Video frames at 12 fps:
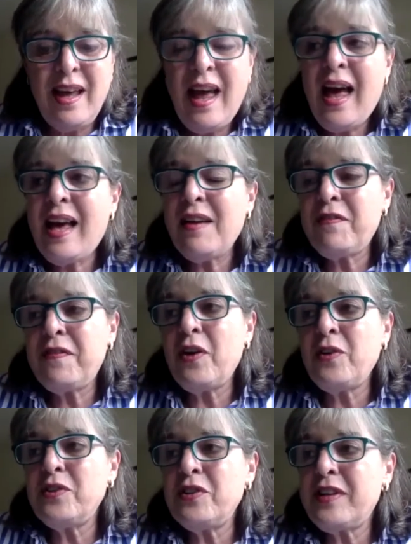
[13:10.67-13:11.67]
have
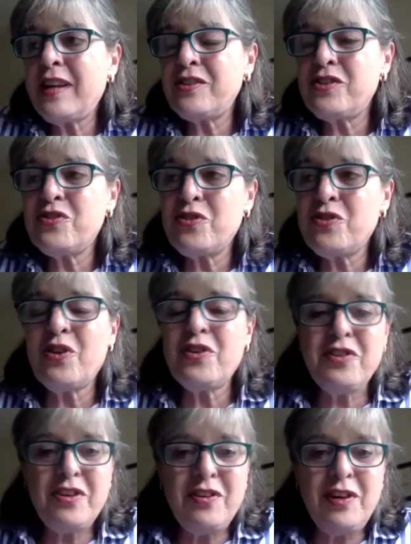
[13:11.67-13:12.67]
found it
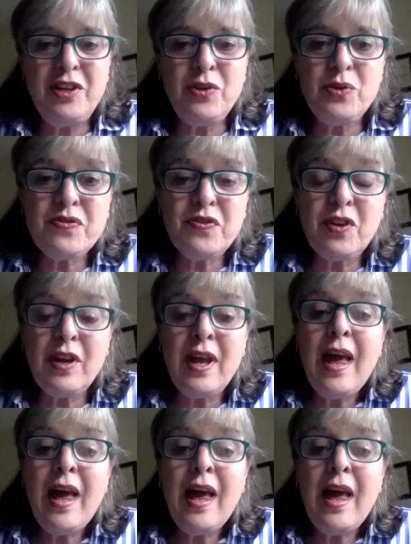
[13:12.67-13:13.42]
extraordinarily useful,